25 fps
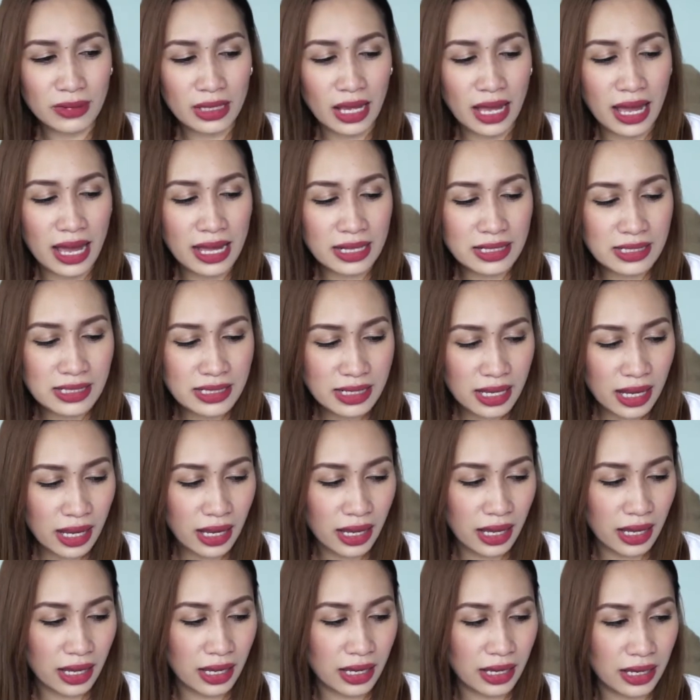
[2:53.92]
At
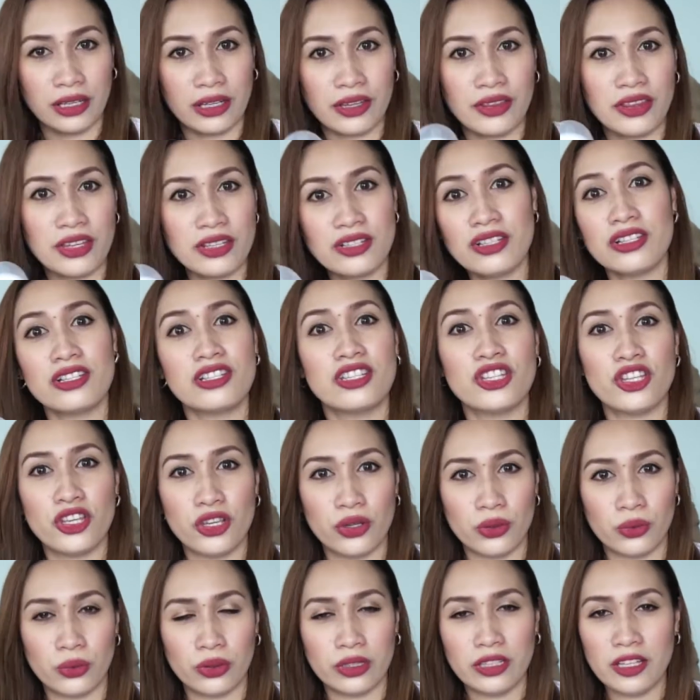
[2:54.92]
saka, this is
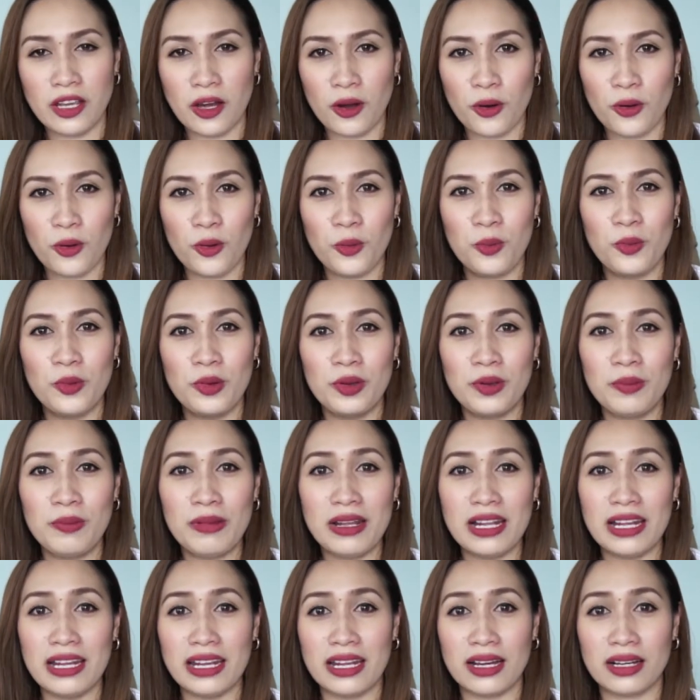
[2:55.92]
new. Hindi ako
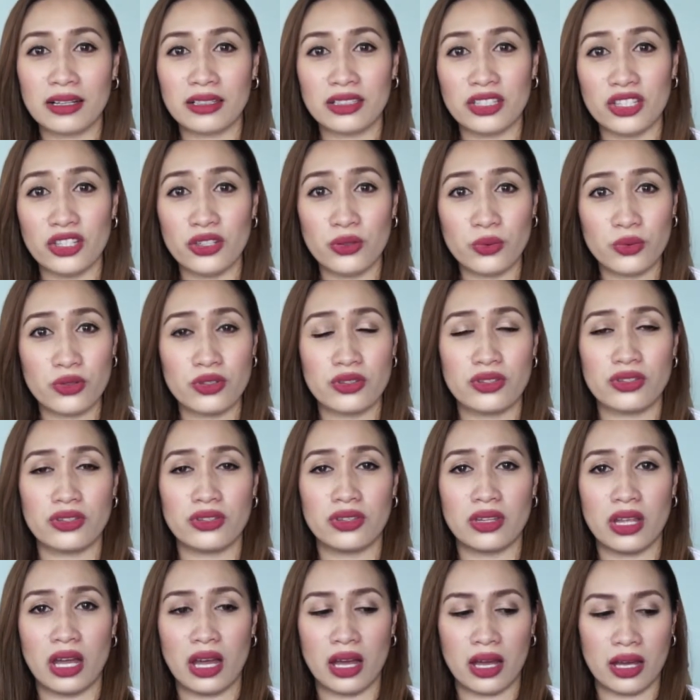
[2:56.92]
bumibili ng used
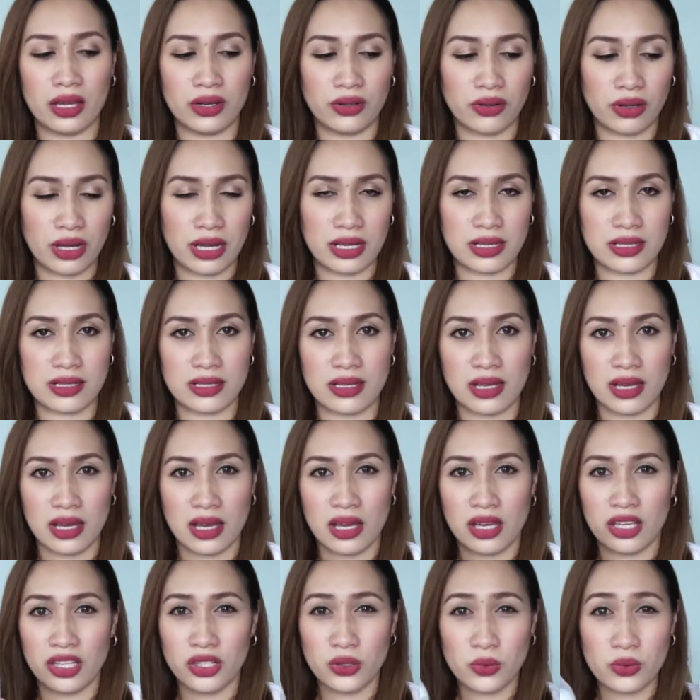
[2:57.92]
na, ano guys,
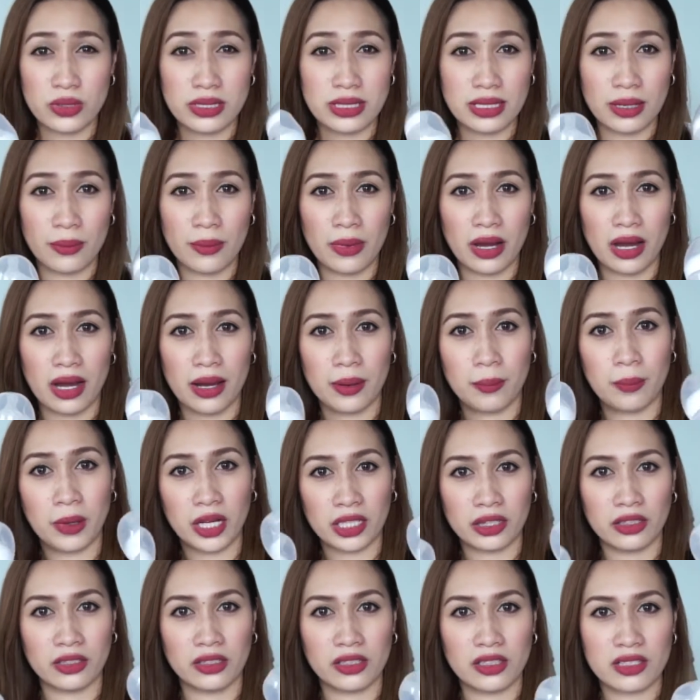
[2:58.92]
used na mga
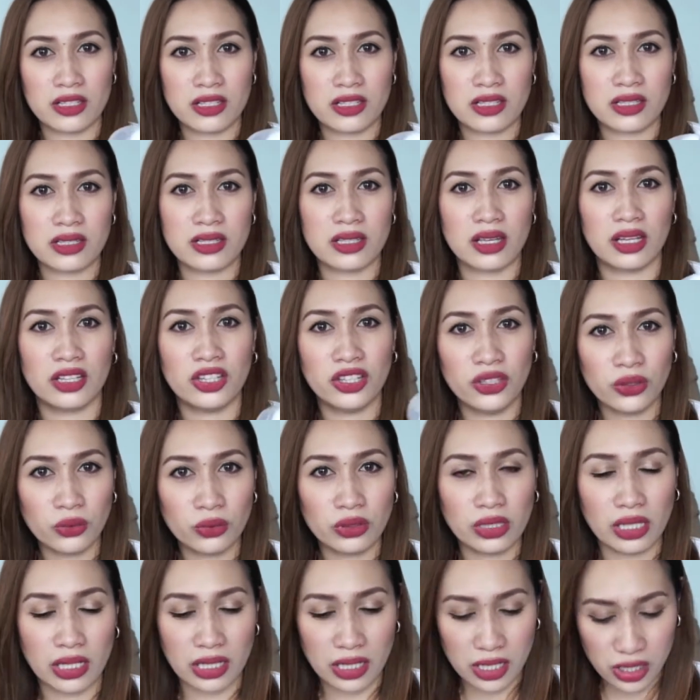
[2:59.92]
bottles. New
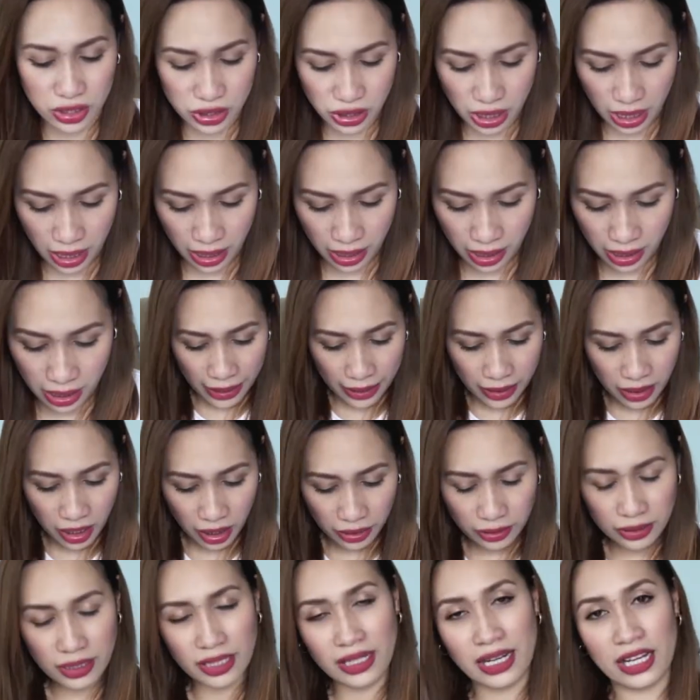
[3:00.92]
talaga siya. I
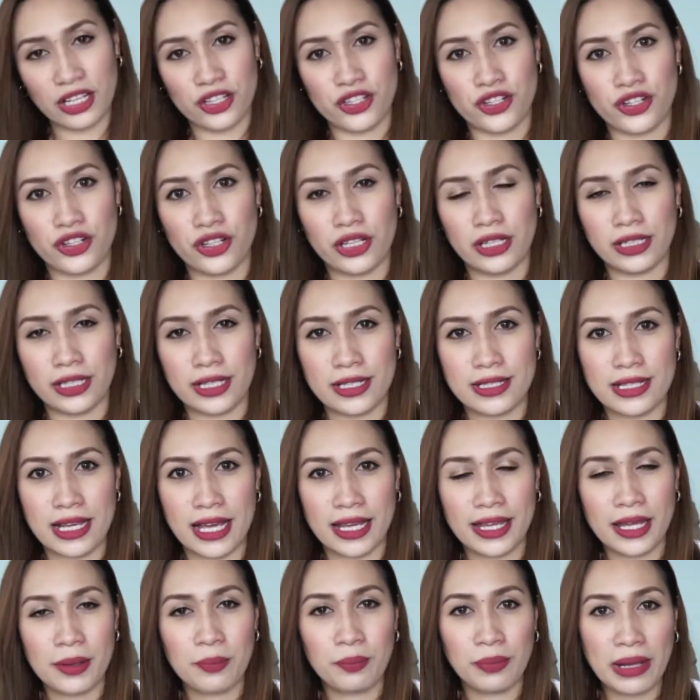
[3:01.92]
got the natural kasi
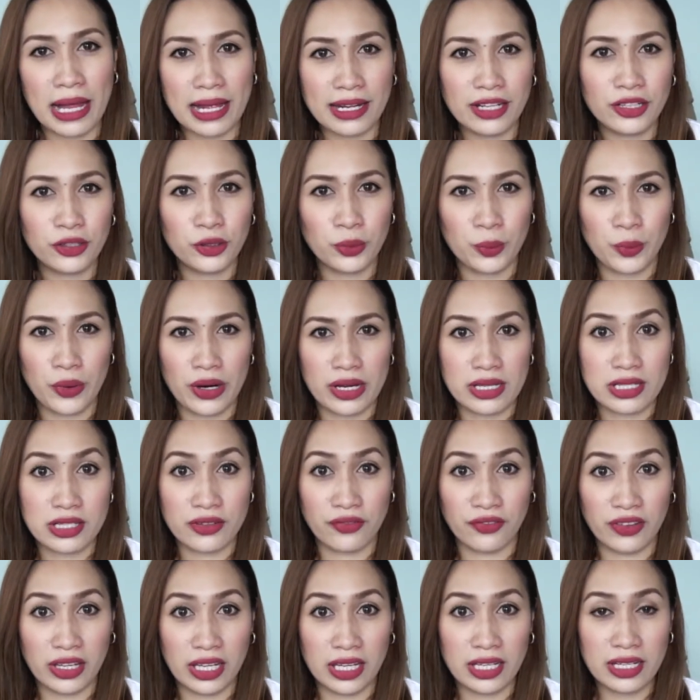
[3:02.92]
I am planning to
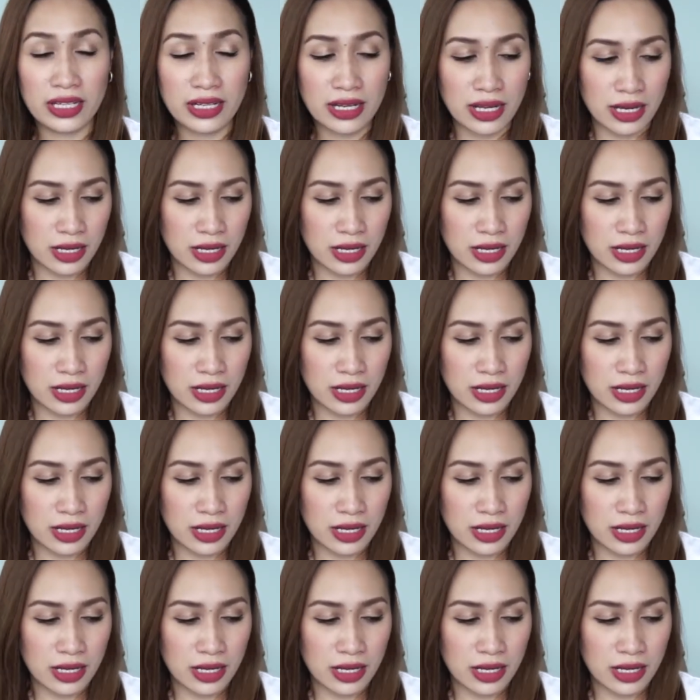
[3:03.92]
breastfeed.